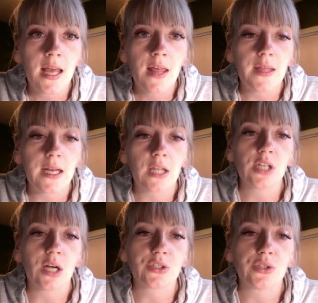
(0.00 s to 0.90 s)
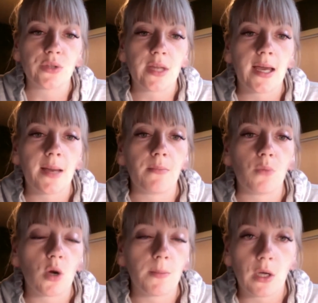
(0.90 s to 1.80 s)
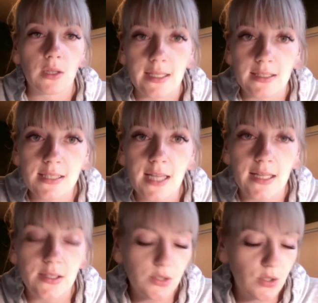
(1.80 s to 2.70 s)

then I'll talk to them more about light and tights.